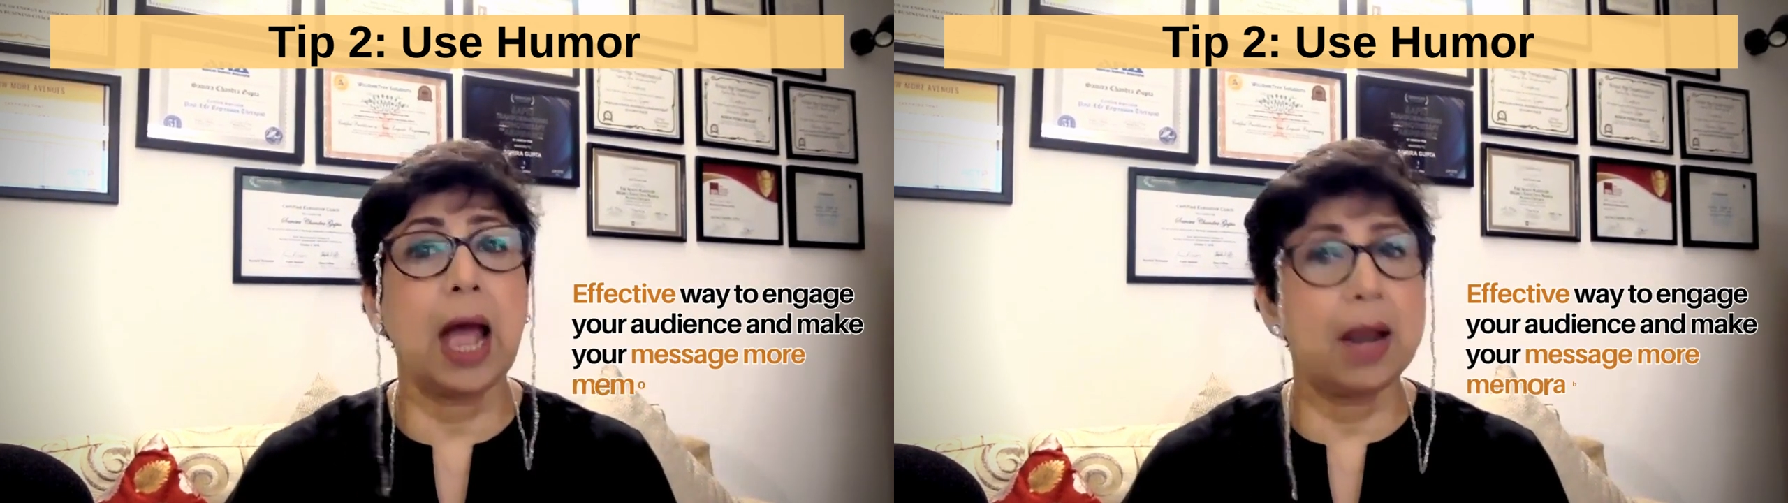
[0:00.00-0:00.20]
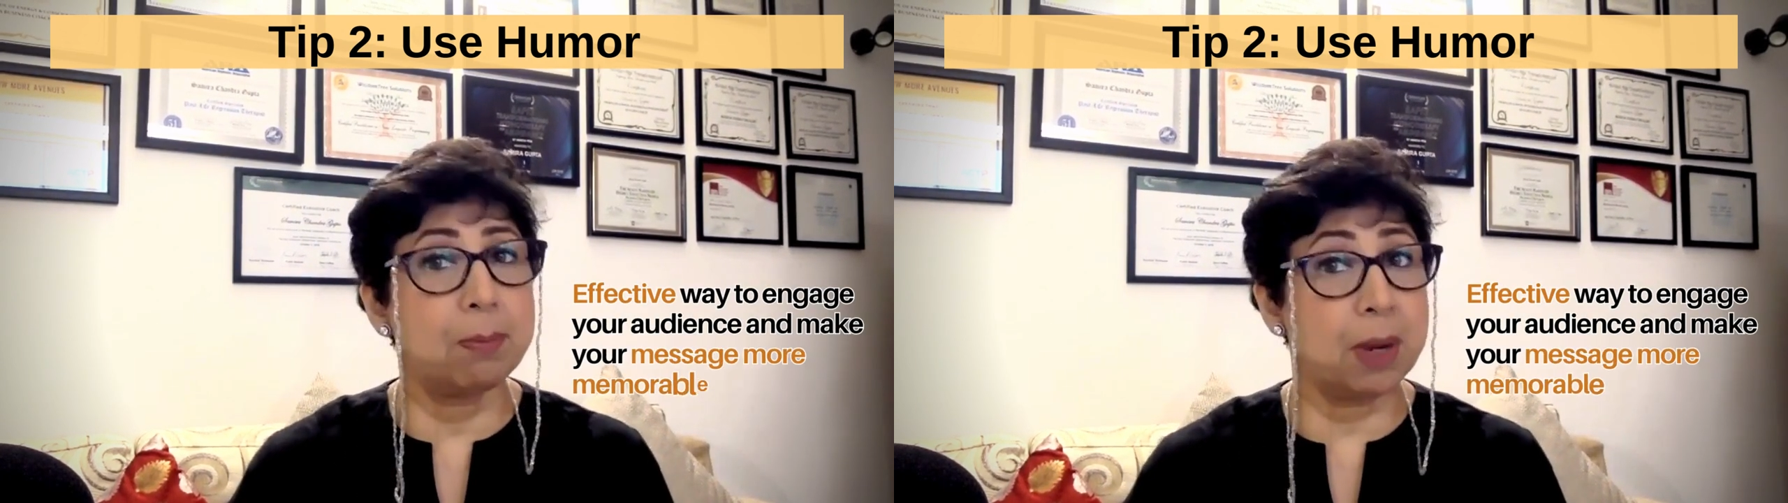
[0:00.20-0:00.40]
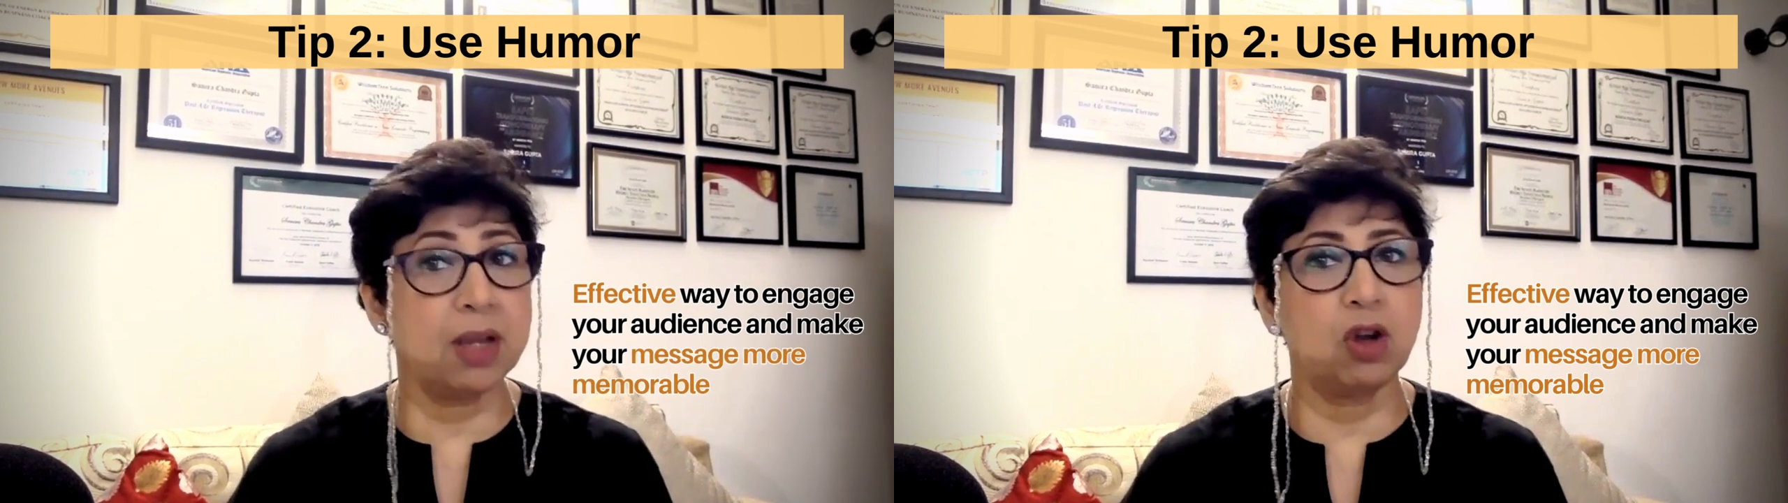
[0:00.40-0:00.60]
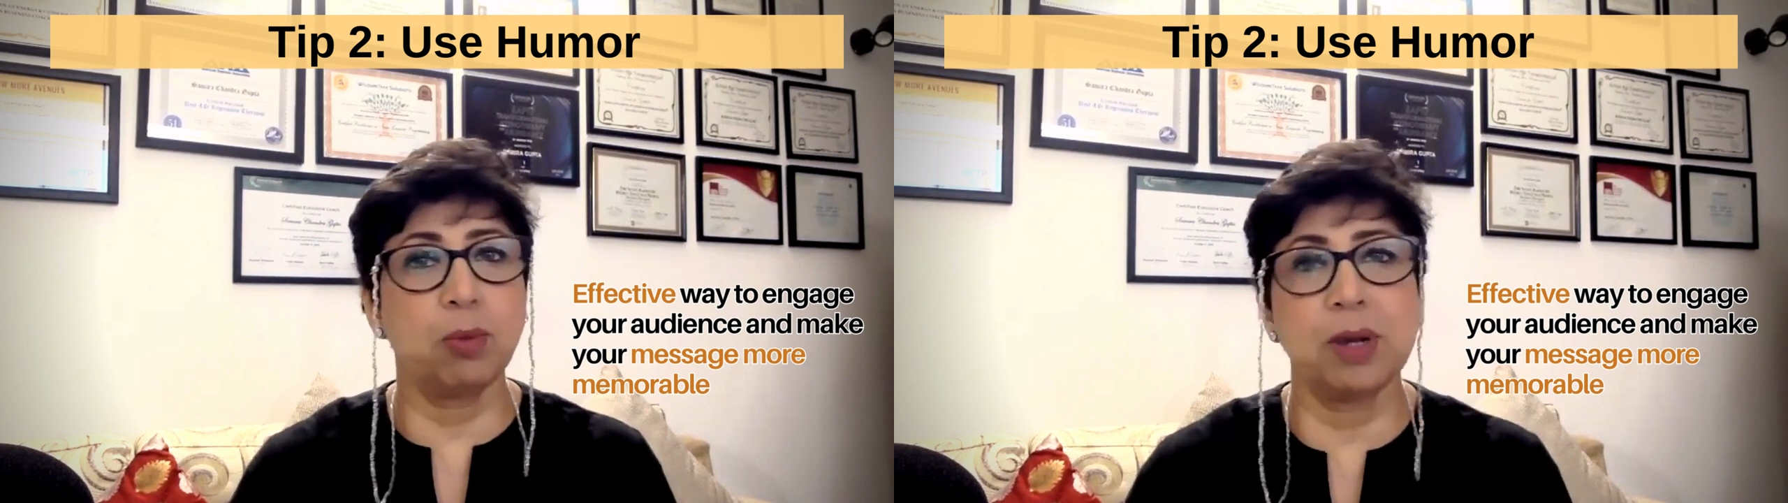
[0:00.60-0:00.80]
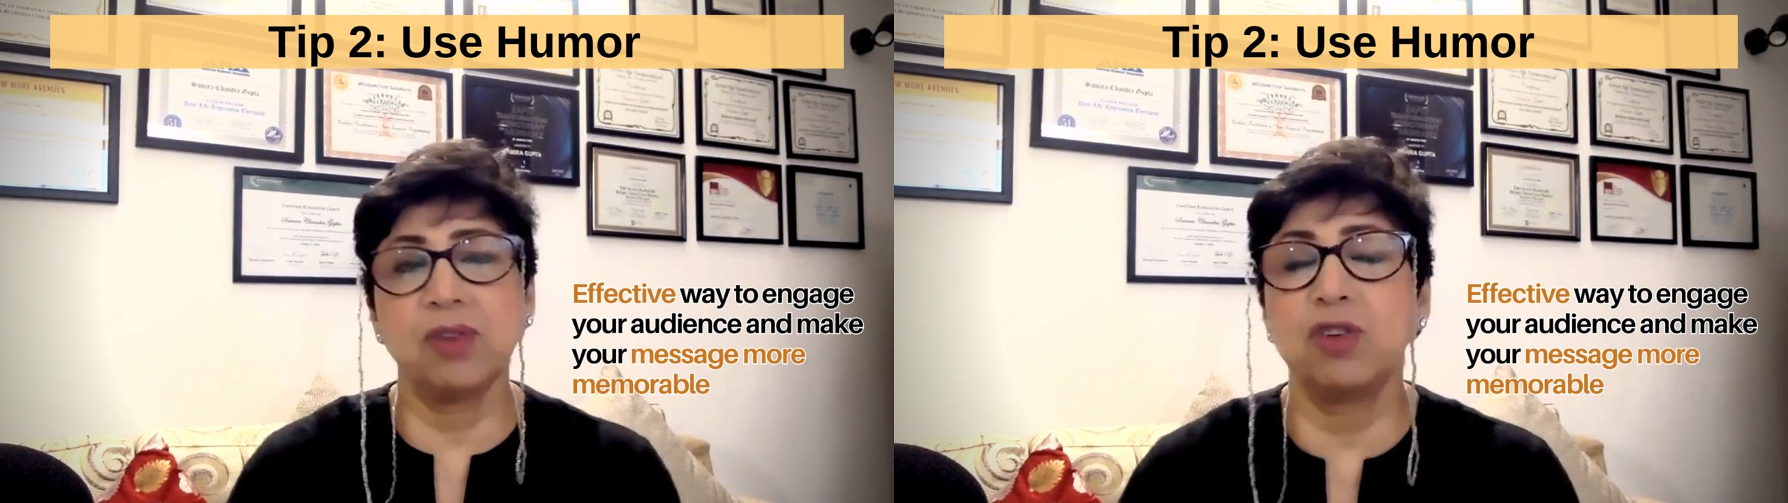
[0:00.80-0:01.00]
and make your
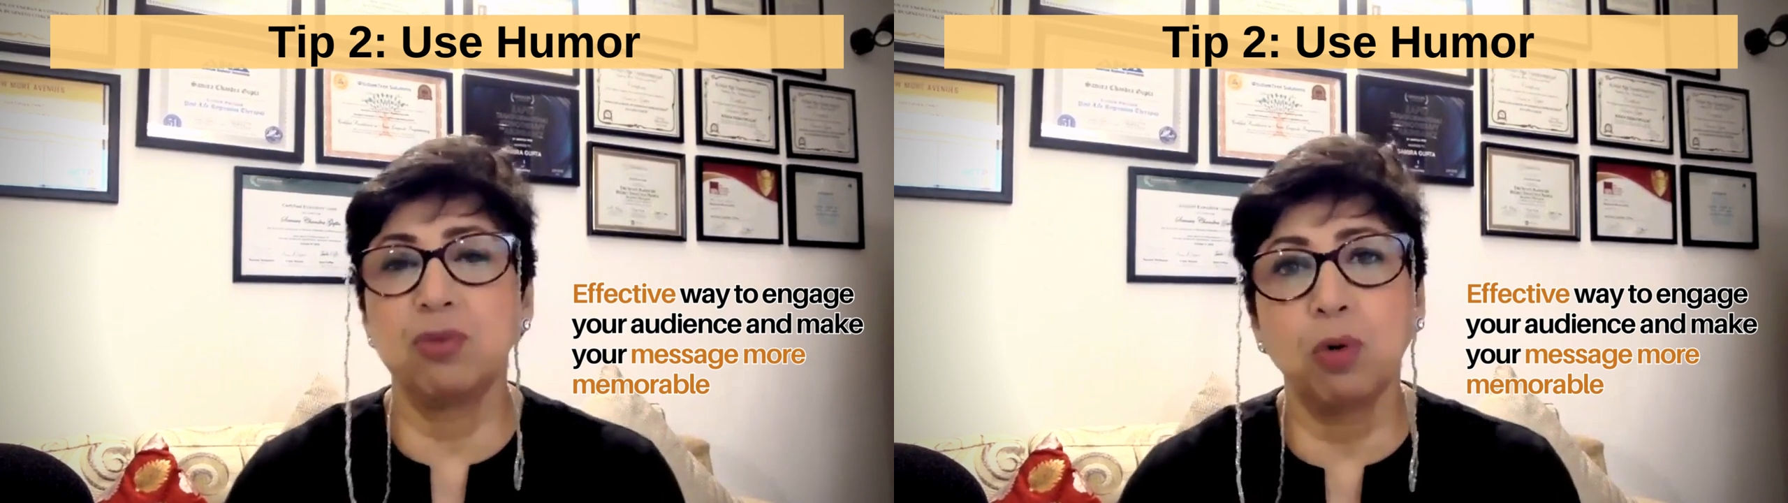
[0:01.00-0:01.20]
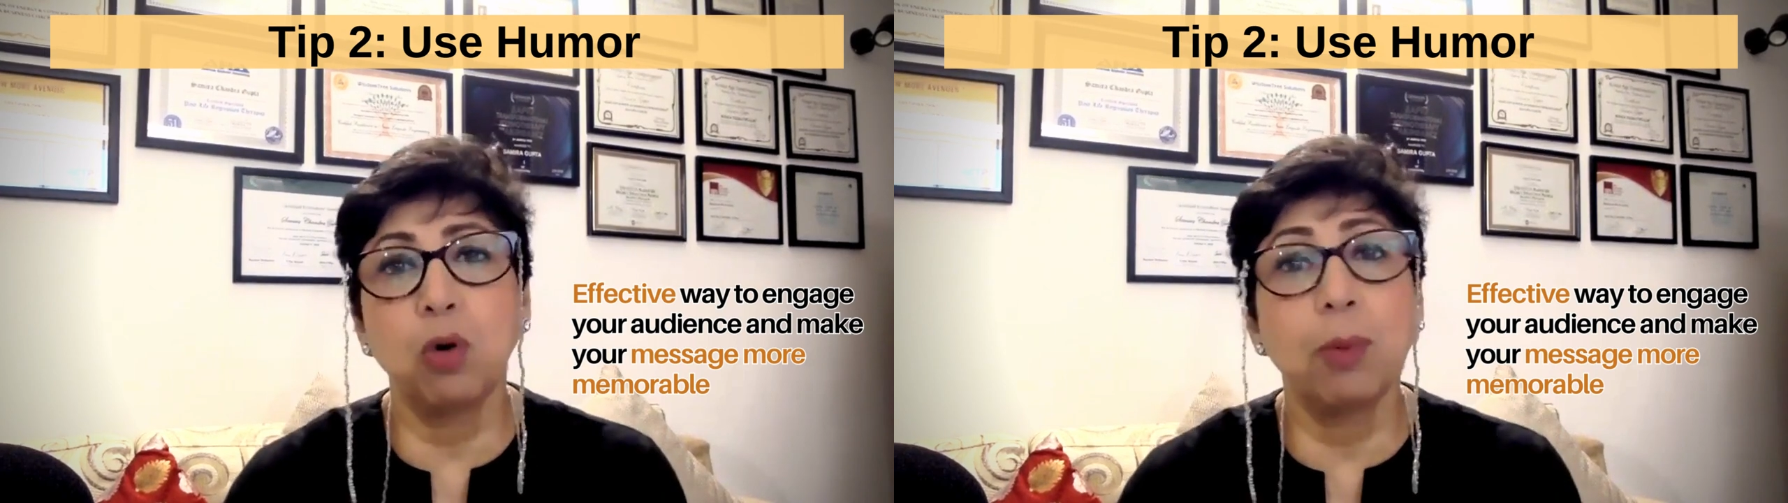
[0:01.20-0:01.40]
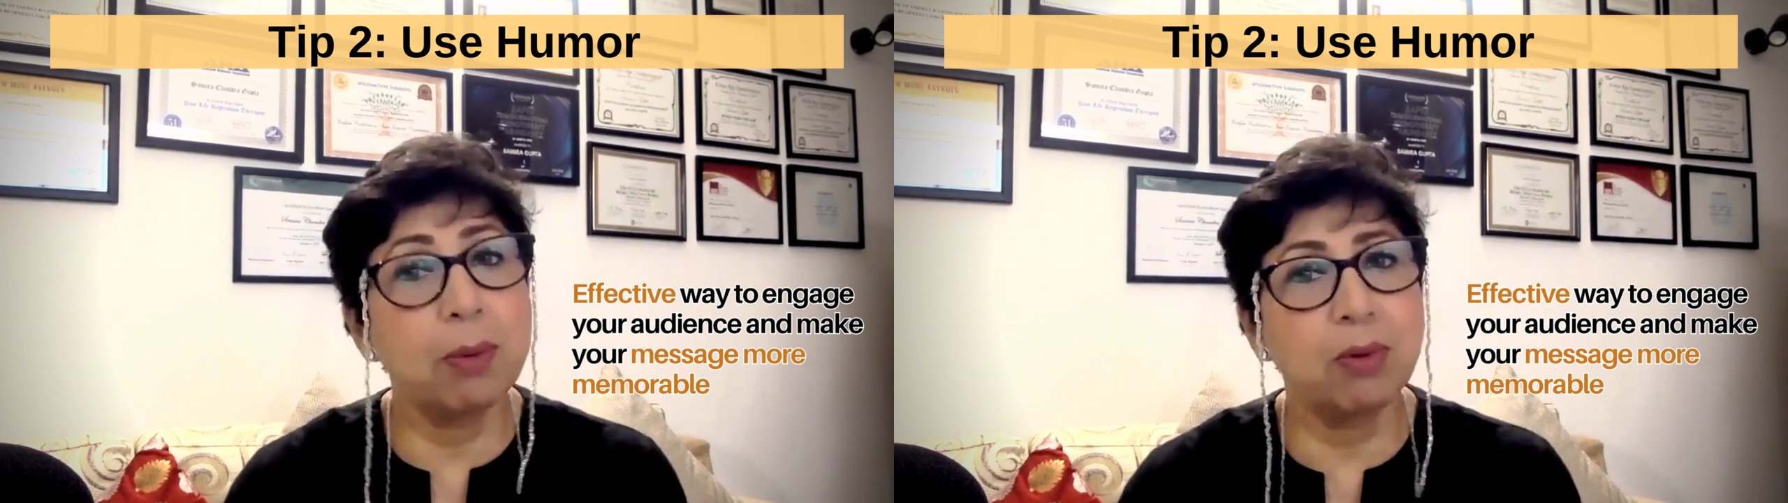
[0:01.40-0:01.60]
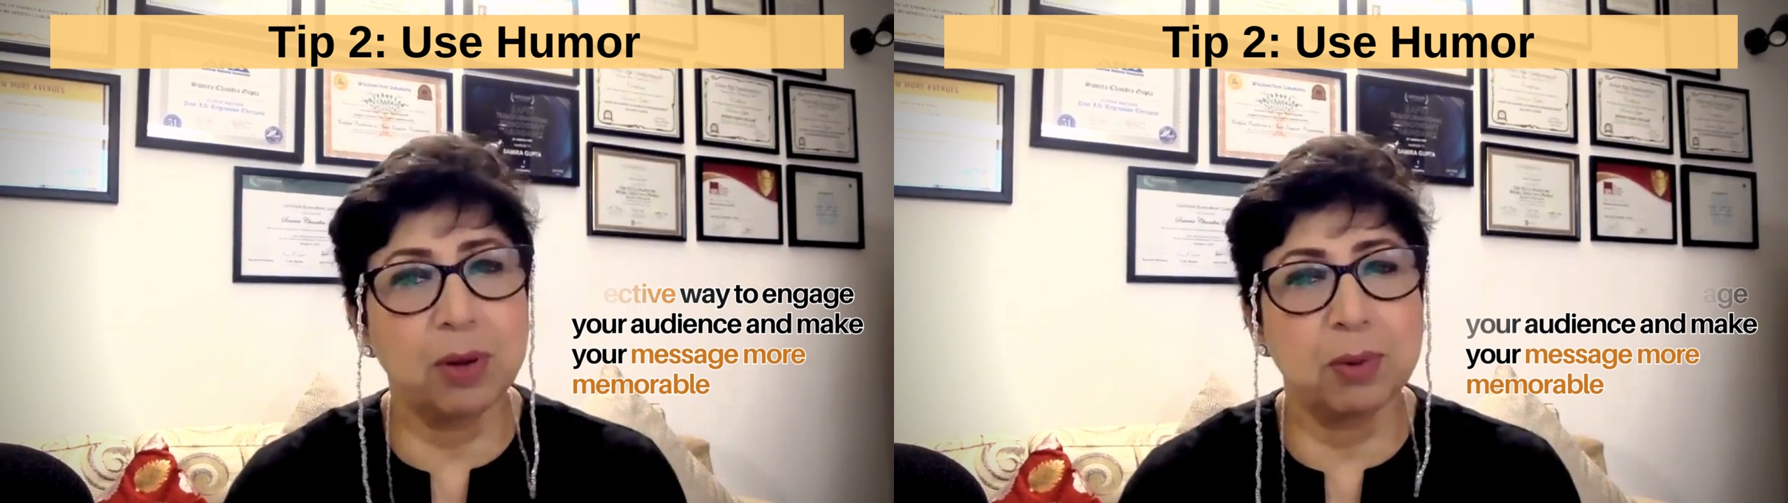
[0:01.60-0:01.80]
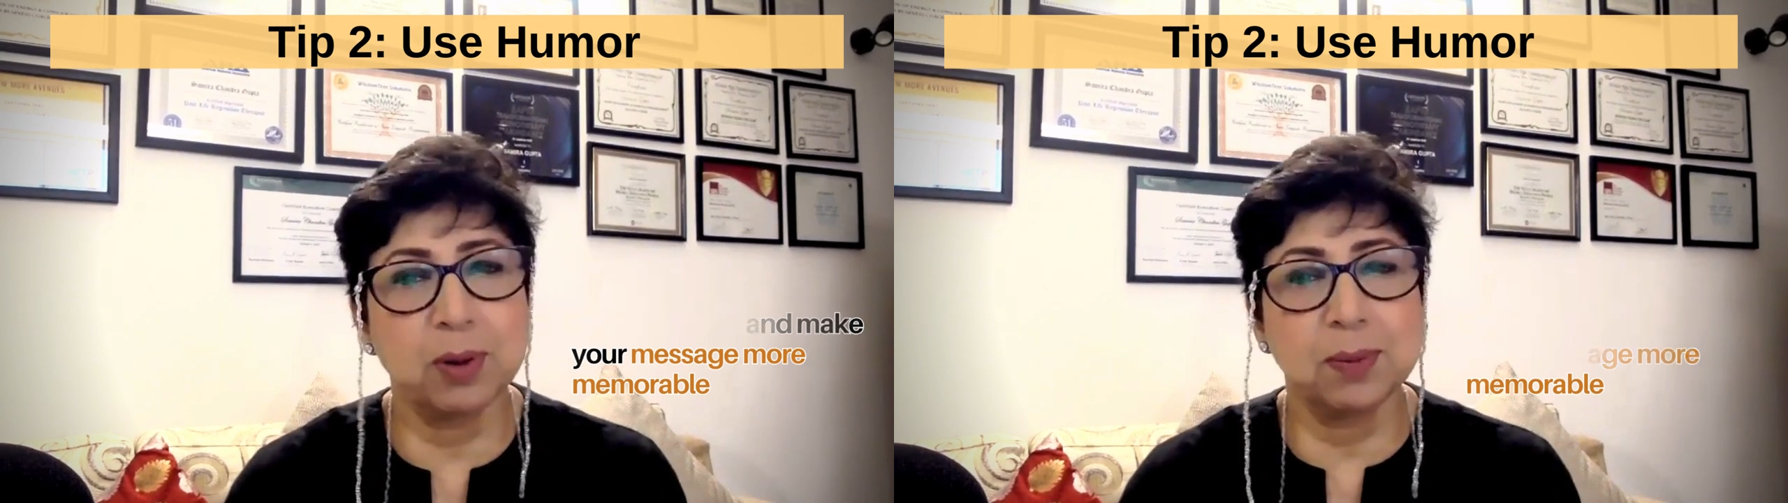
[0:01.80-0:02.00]
message more
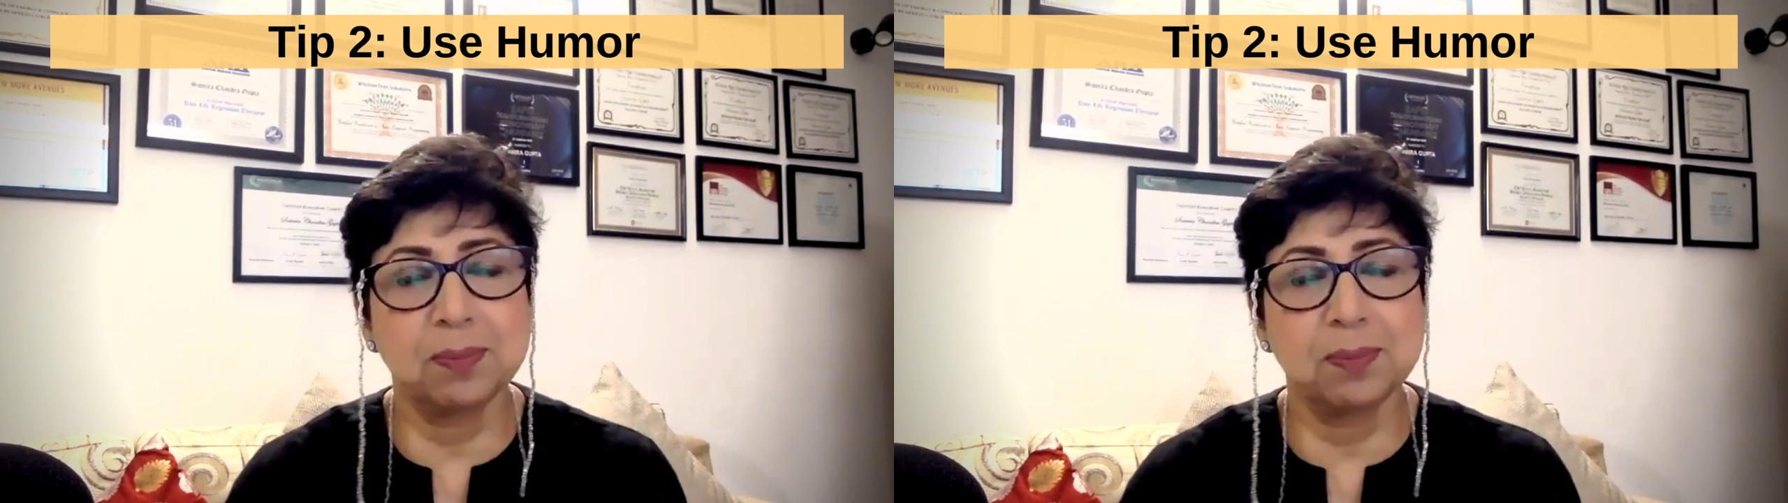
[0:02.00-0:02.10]
memorable.